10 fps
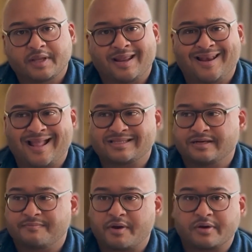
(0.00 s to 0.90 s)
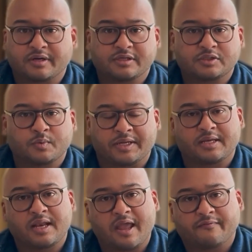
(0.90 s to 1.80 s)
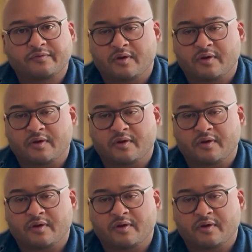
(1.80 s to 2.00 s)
and Latin America is swinging left.